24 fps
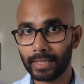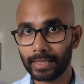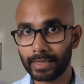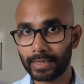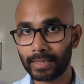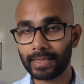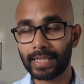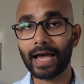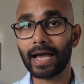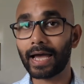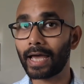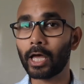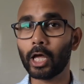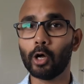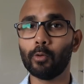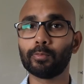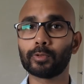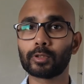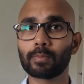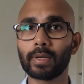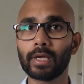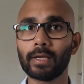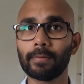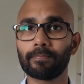That
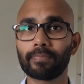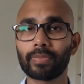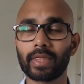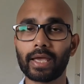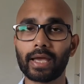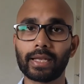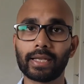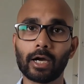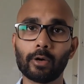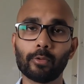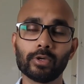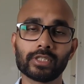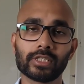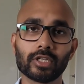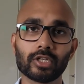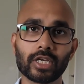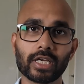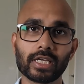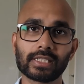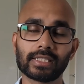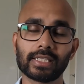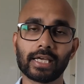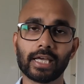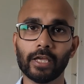helped me, and I would
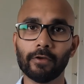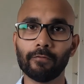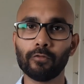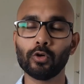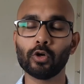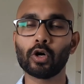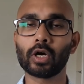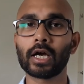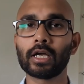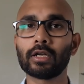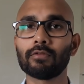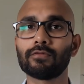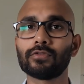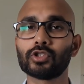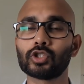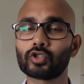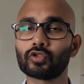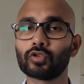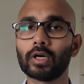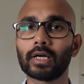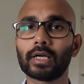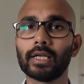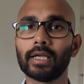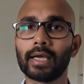suggest that if you're kind of
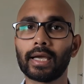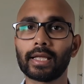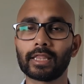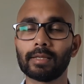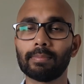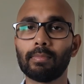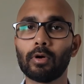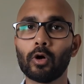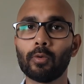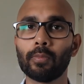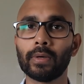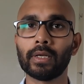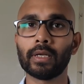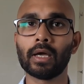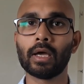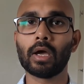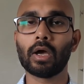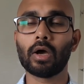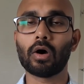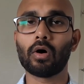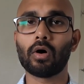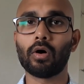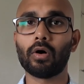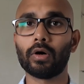struggling at the moment
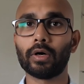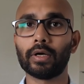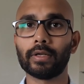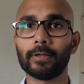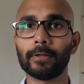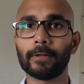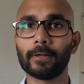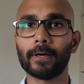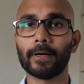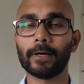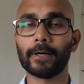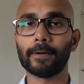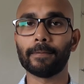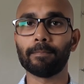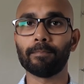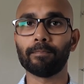on